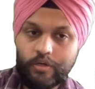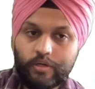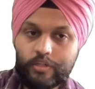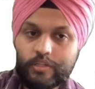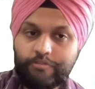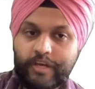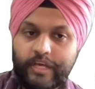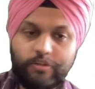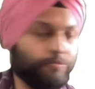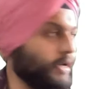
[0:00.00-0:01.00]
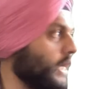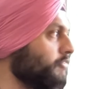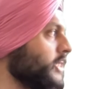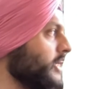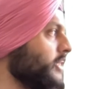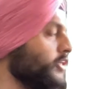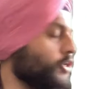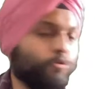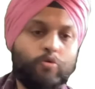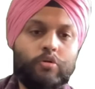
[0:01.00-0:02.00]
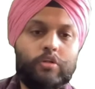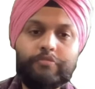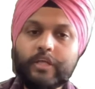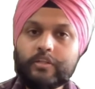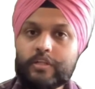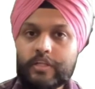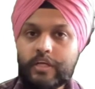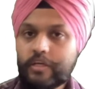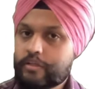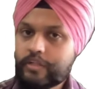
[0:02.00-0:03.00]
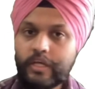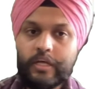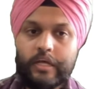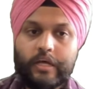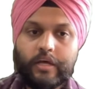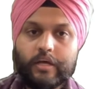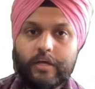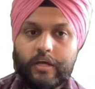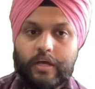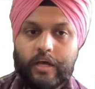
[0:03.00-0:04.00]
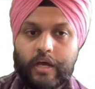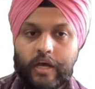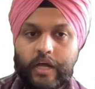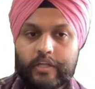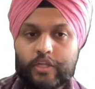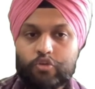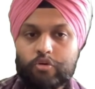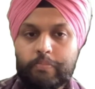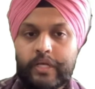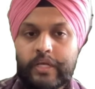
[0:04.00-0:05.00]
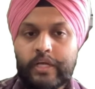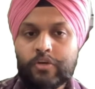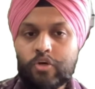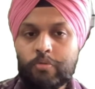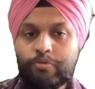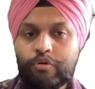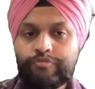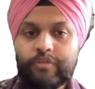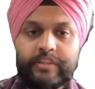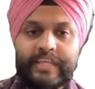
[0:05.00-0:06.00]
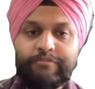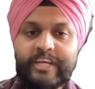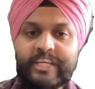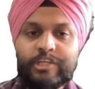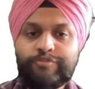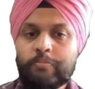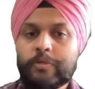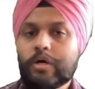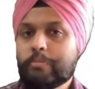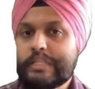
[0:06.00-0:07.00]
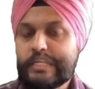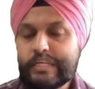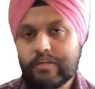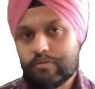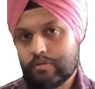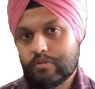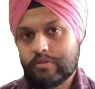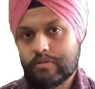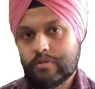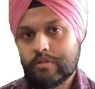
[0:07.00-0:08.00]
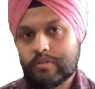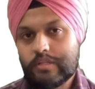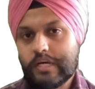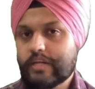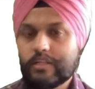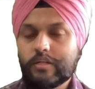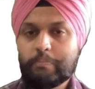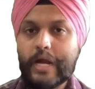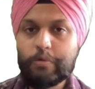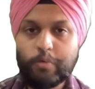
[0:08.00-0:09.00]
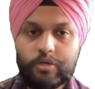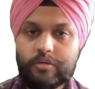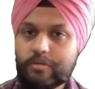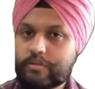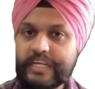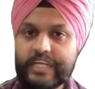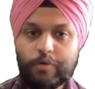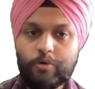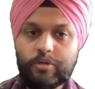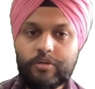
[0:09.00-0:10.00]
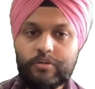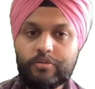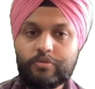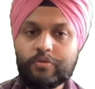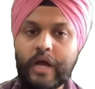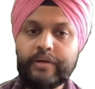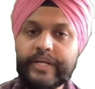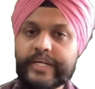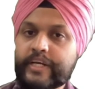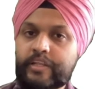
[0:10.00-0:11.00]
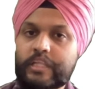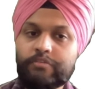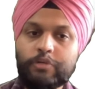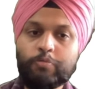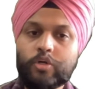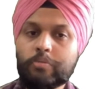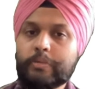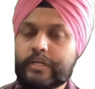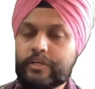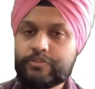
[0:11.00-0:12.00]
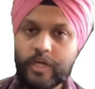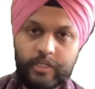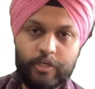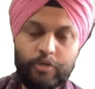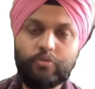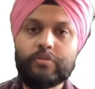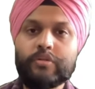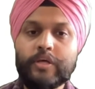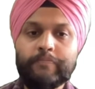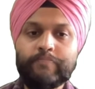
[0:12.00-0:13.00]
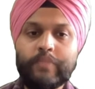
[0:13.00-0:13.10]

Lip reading: The waste, we have a tendency to throw the waste in the sea, and this could be in terms of the sewage from the urban cities, the bad water, stinking water, so untreated sewage water being discharged into the sea.